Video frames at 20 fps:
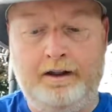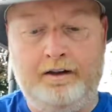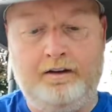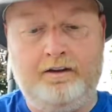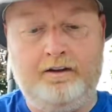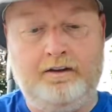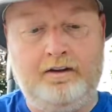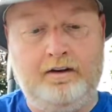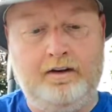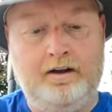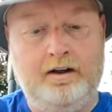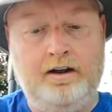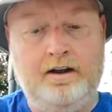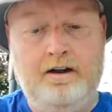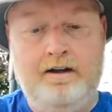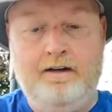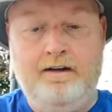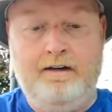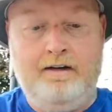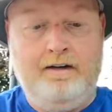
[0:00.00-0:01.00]
It's
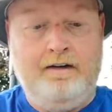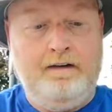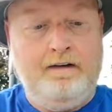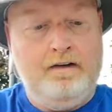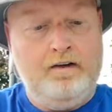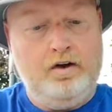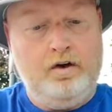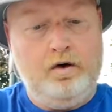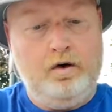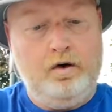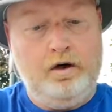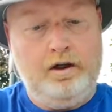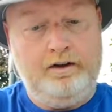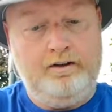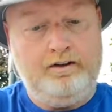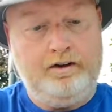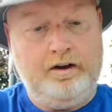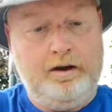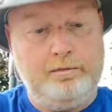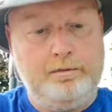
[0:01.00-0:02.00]
early
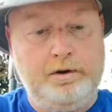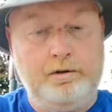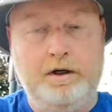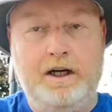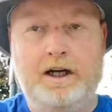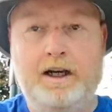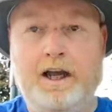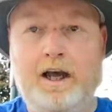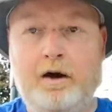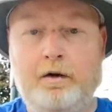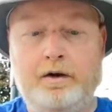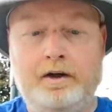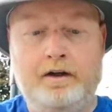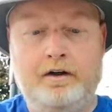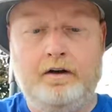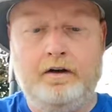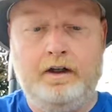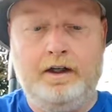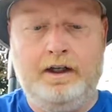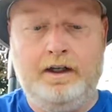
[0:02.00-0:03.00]
summer right now
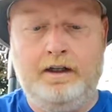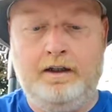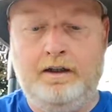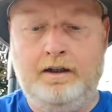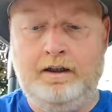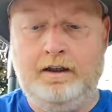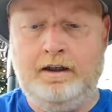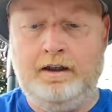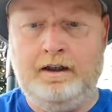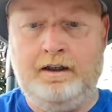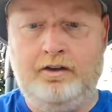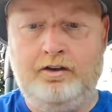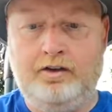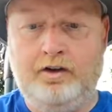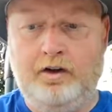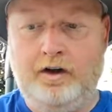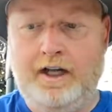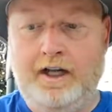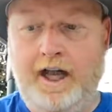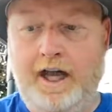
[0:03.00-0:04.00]
here in
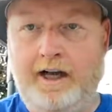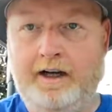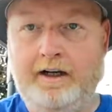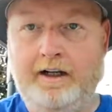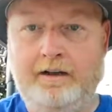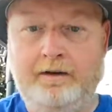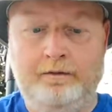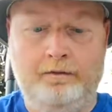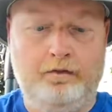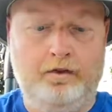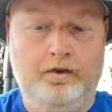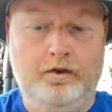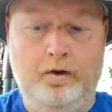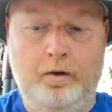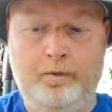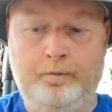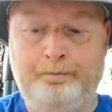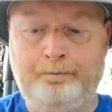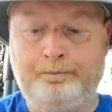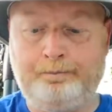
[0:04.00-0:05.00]
eastern Canada, so I'm